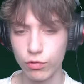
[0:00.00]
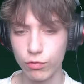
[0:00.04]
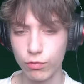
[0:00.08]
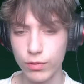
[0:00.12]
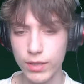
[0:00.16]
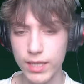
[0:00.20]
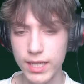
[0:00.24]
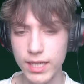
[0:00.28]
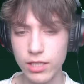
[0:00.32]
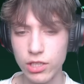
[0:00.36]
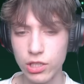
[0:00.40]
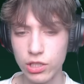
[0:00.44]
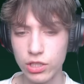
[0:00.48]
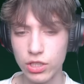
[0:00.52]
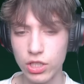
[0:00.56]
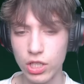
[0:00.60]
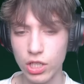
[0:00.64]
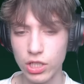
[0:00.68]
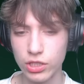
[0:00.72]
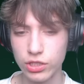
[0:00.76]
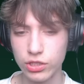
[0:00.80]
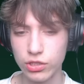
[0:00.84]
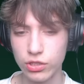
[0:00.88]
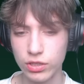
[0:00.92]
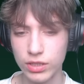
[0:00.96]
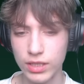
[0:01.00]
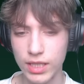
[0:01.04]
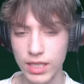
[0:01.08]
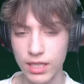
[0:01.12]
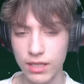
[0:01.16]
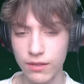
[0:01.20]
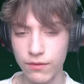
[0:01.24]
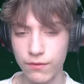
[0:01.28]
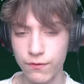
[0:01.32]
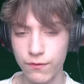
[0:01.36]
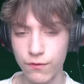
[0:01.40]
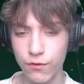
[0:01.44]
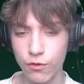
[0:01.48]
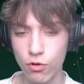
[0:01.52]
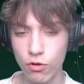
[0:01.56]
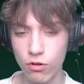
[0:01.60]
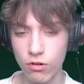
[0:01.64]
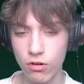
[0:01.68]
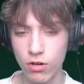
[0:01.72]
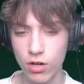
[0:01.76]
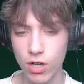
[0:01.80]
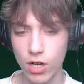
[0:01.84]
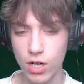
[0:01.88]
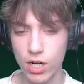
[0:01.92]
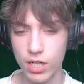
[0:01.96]
we just got something
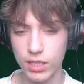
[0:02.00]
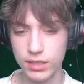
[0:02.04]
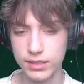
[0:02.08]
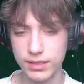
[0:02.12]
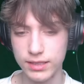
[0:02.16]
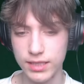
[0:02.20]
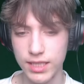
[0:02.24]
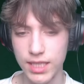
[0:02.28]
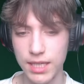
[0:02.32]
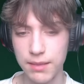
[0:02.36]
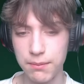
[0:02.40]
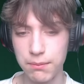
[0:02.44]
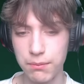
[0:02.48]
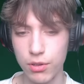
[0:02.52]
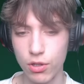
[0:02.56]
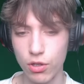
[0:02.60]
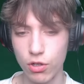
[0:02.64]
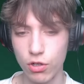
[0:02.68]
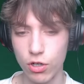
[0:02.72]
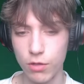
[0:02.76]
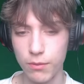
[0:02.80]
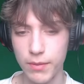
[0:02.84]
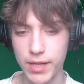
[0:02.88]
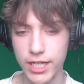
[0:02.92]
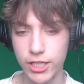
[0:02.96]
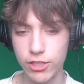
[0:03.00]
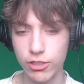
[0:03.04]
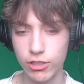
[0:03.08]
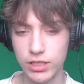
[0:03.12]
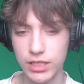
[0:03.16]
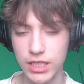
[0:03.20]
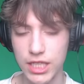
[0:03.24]
for our steampunk or matrix